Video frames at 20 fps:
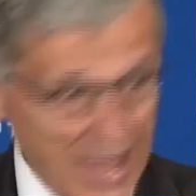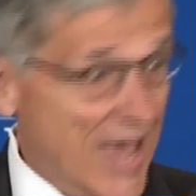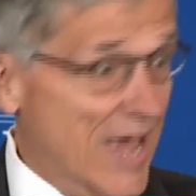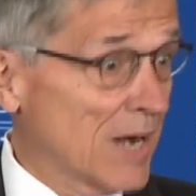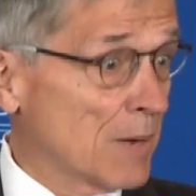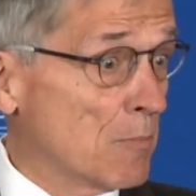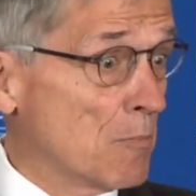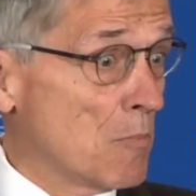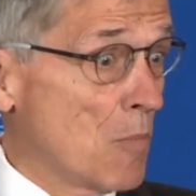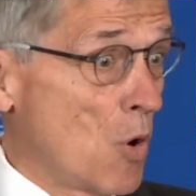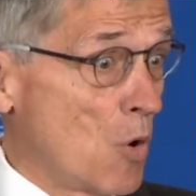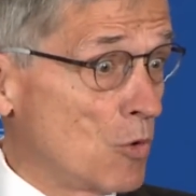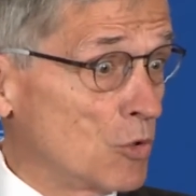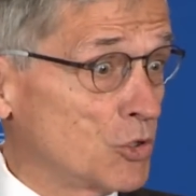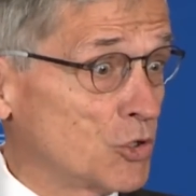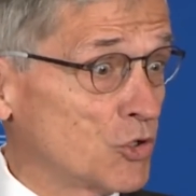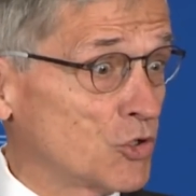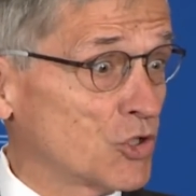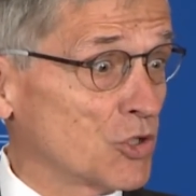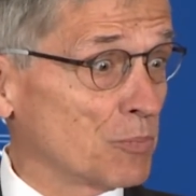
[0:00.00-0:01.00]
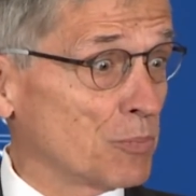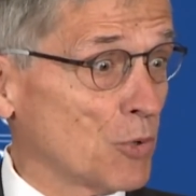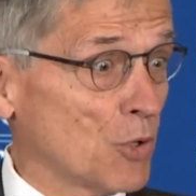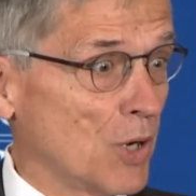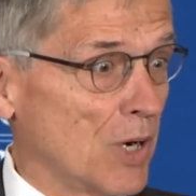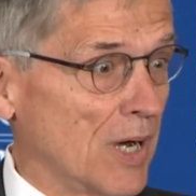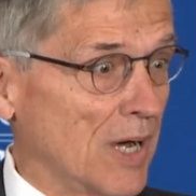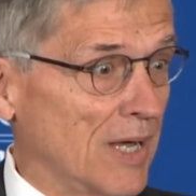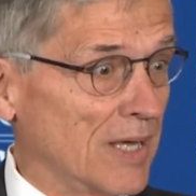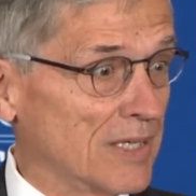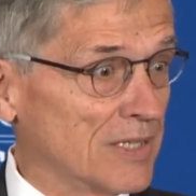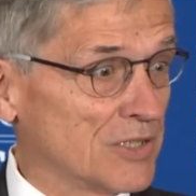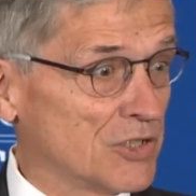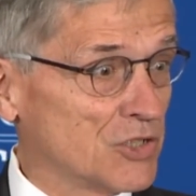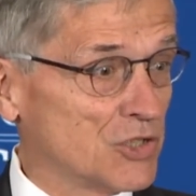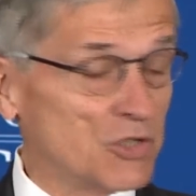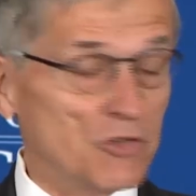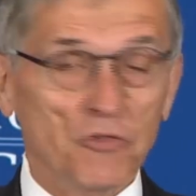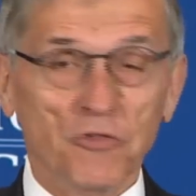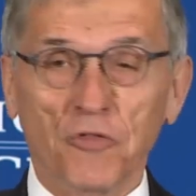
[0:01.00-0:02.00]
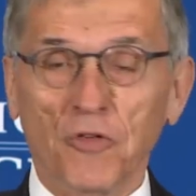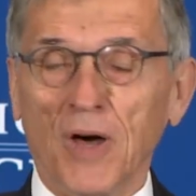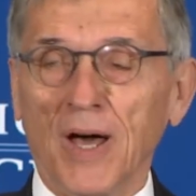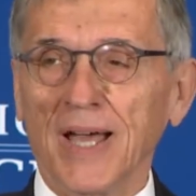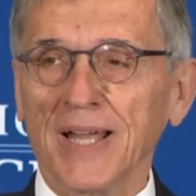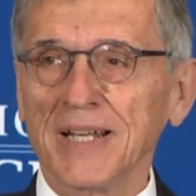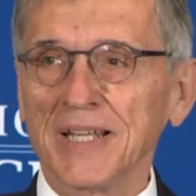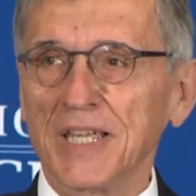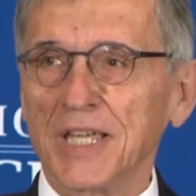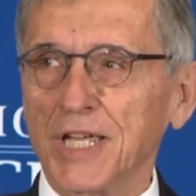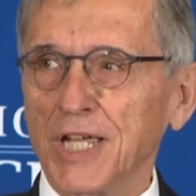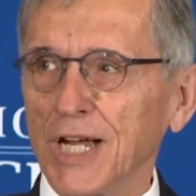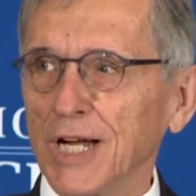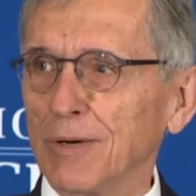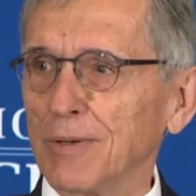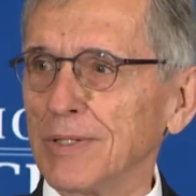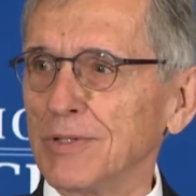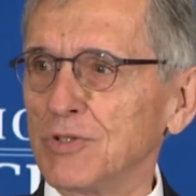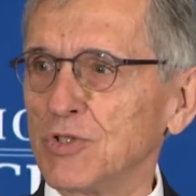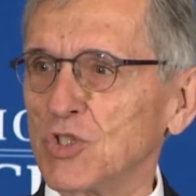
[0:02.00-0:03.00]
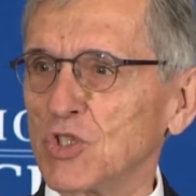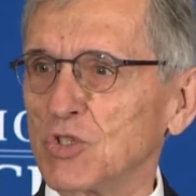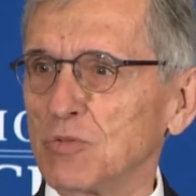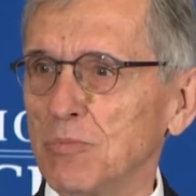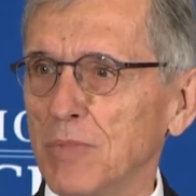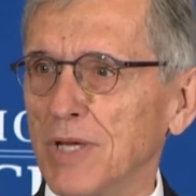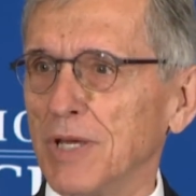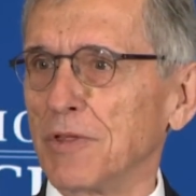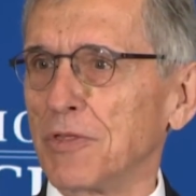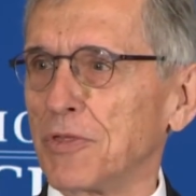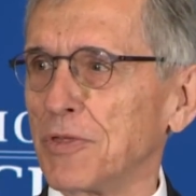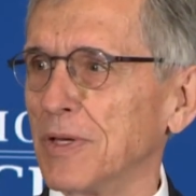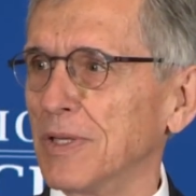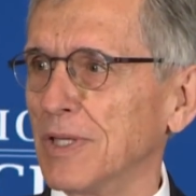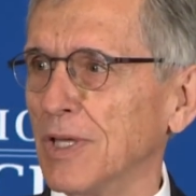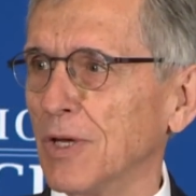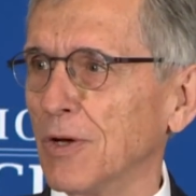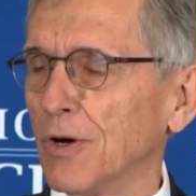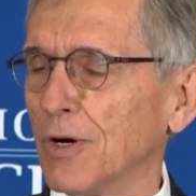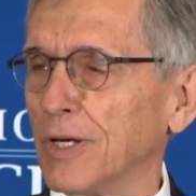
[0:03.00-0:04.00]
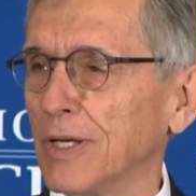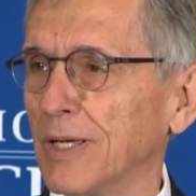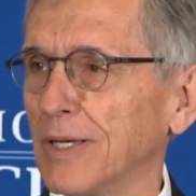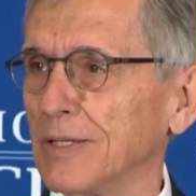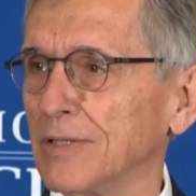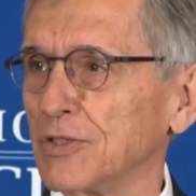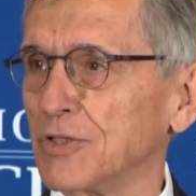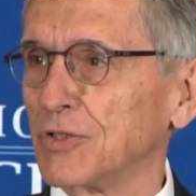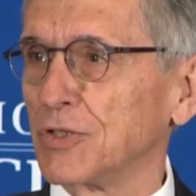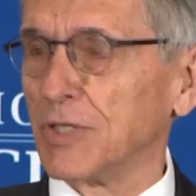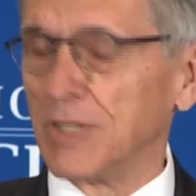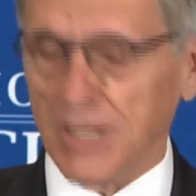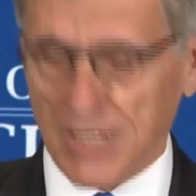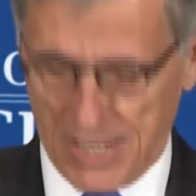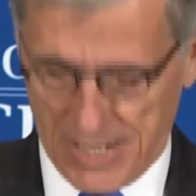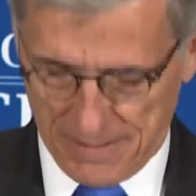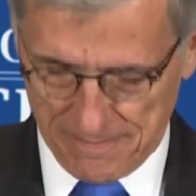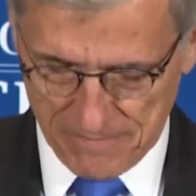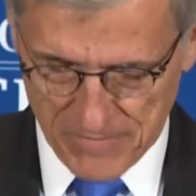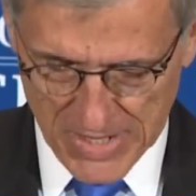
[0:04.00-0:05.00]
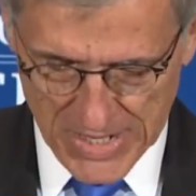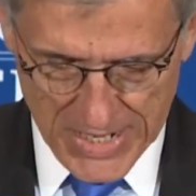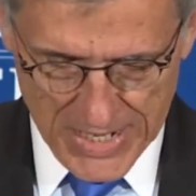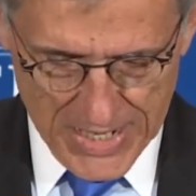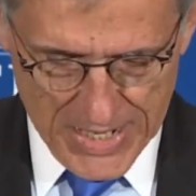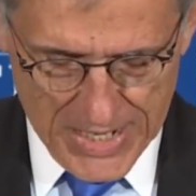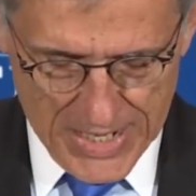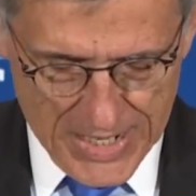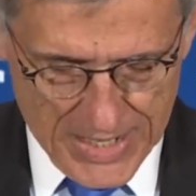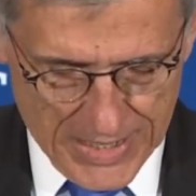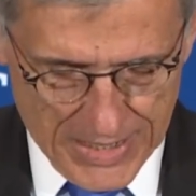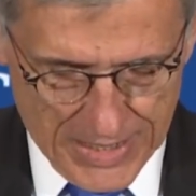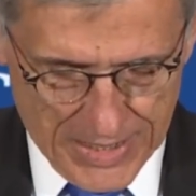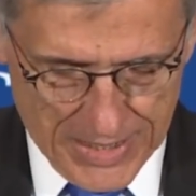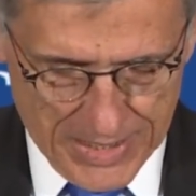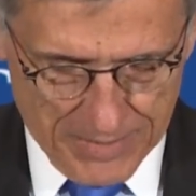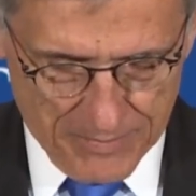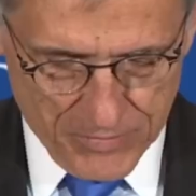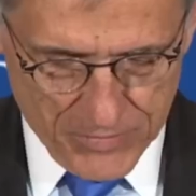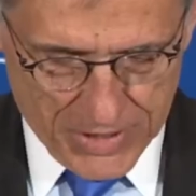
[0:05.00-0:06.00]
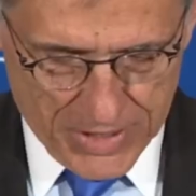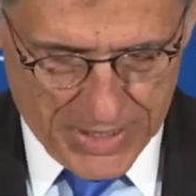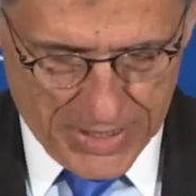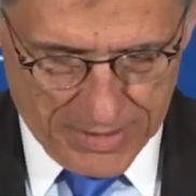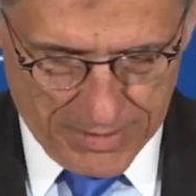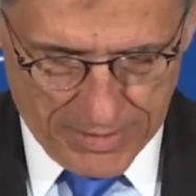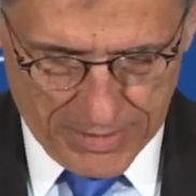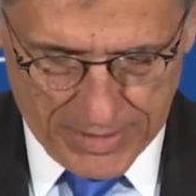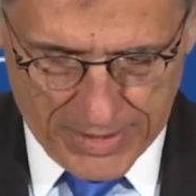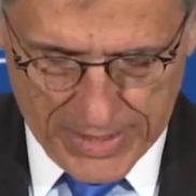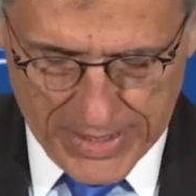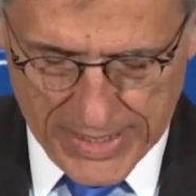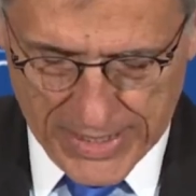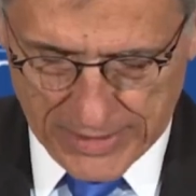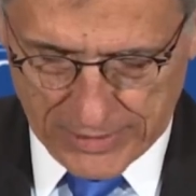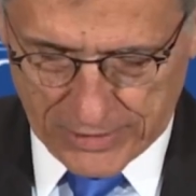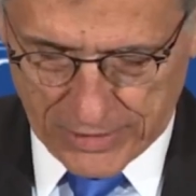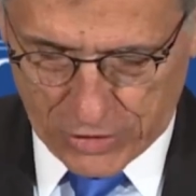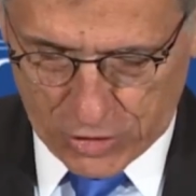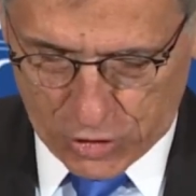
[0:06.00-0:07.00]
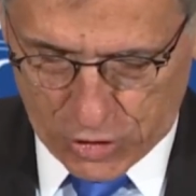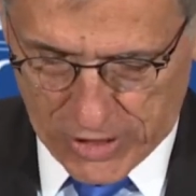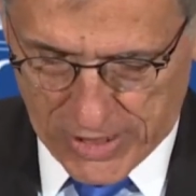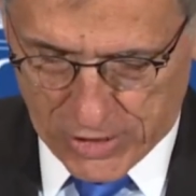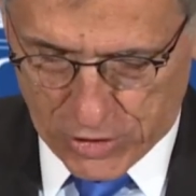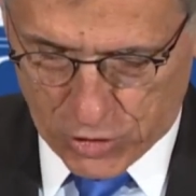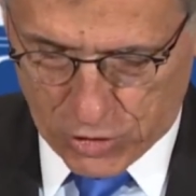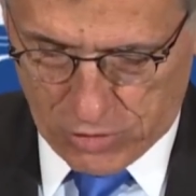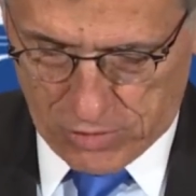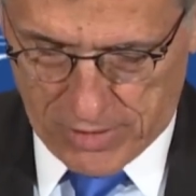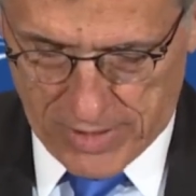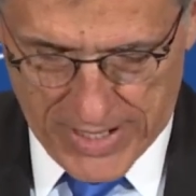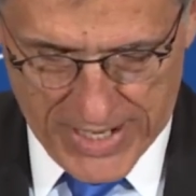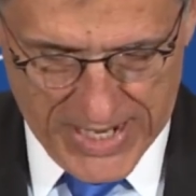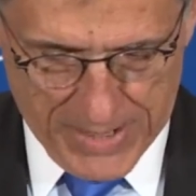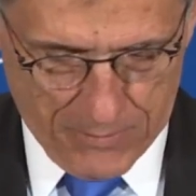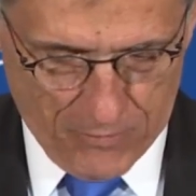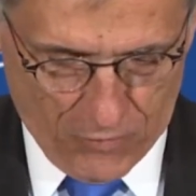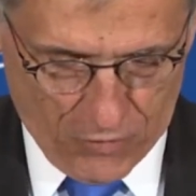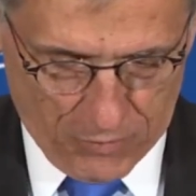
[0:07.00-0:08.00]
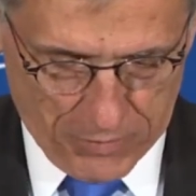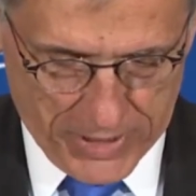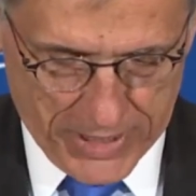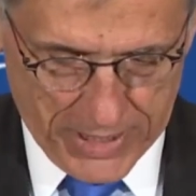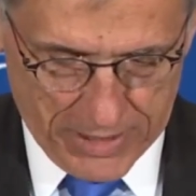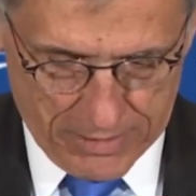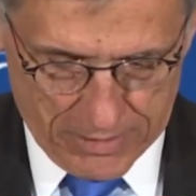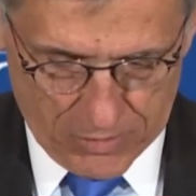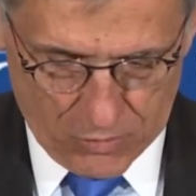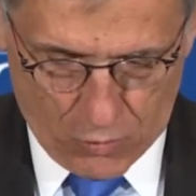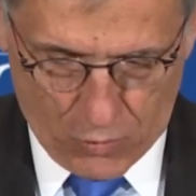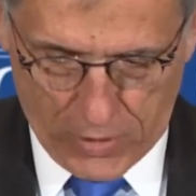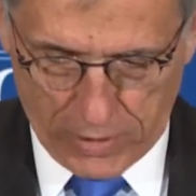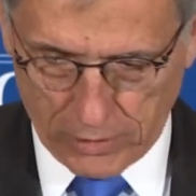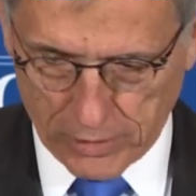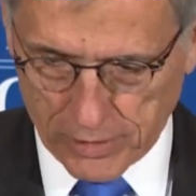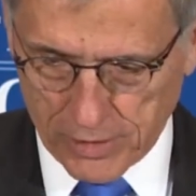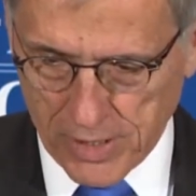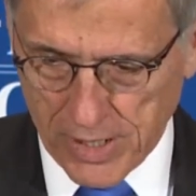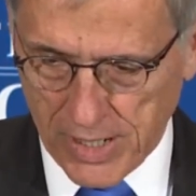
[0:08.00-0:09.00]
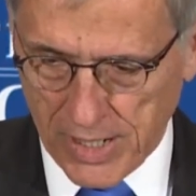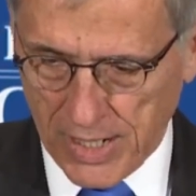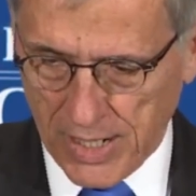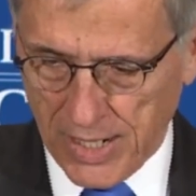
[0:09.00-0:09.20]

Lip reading: and most surprised to find Karen Smith in the audience today. Karen had to change her name from Karen Wheeler.